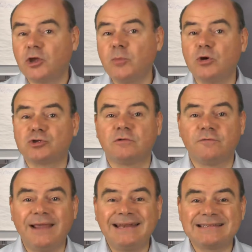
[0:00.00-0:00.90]
the commercial
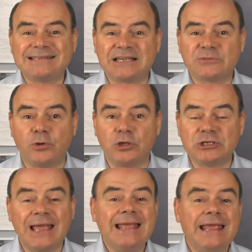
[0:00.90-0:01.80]
finance
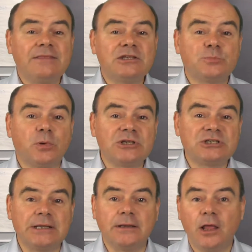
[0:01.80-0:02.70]
expert. In this
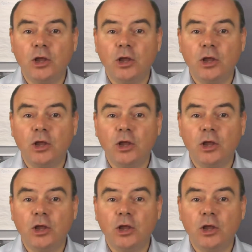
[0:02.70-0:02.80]
bulletin,